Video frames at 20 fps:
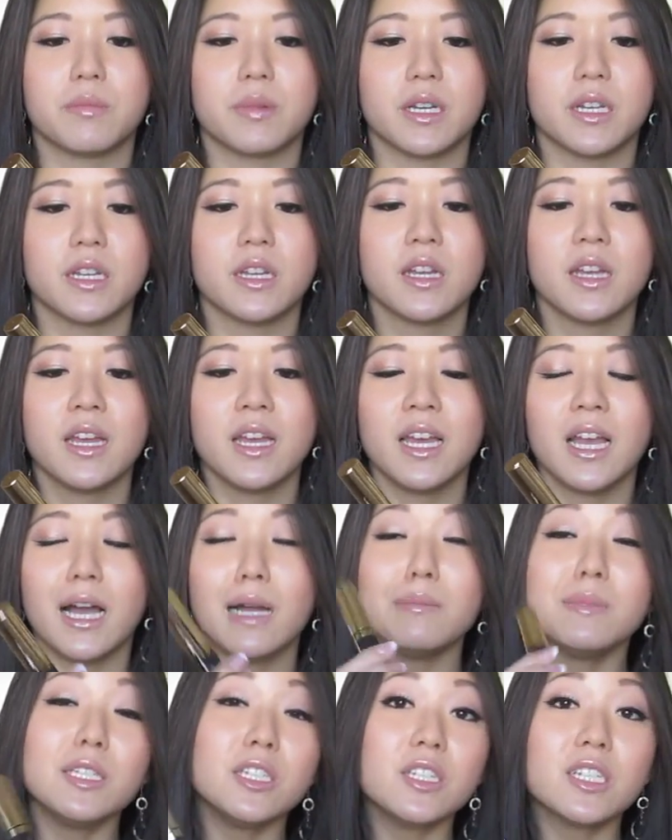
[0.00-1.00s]
But,
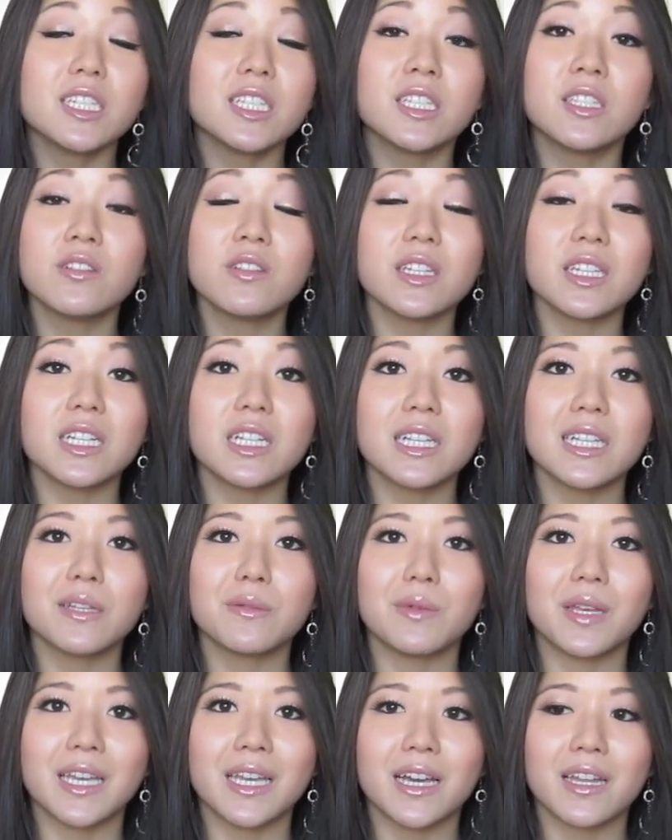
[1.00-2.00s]
I mean, you can still get a
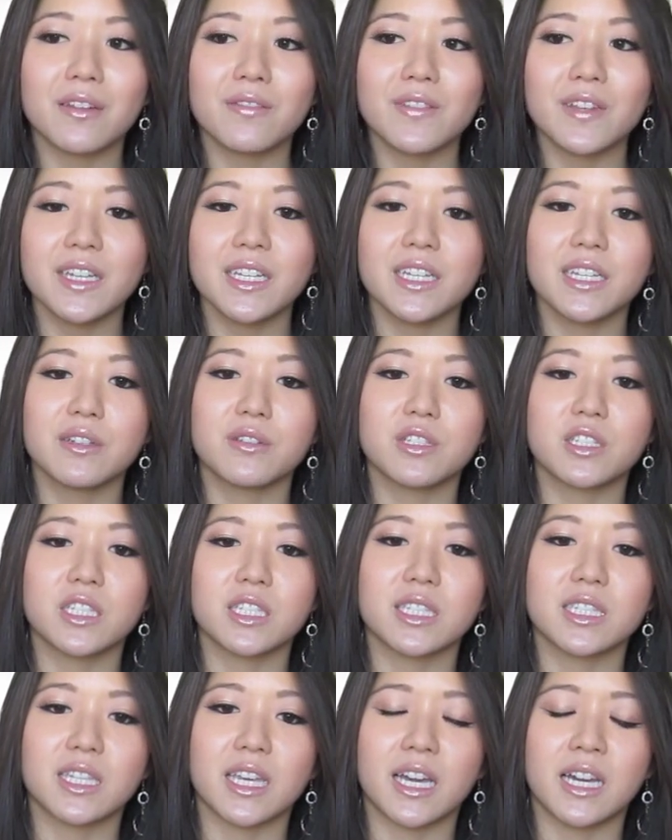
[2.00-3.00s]
clean wing out of it. It was
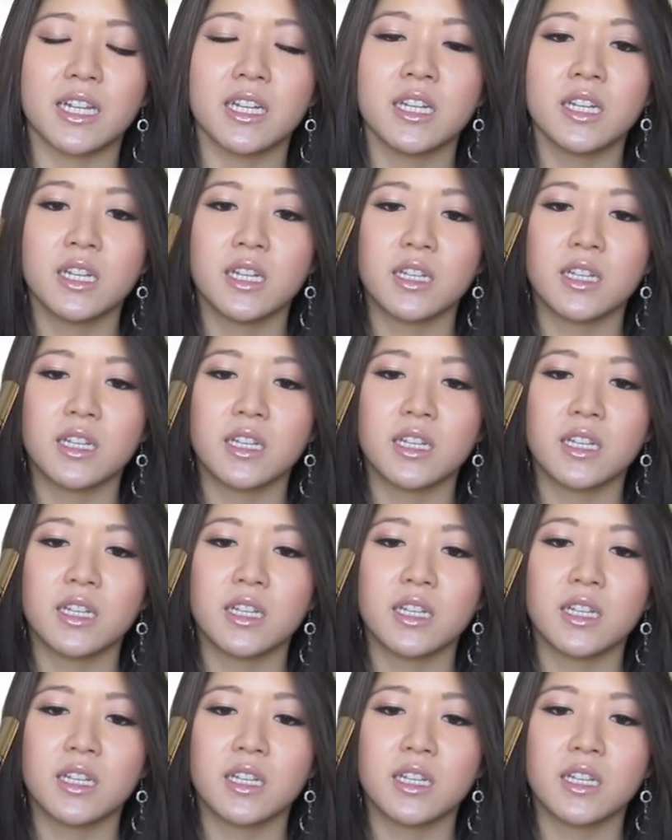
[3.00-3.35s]
just that,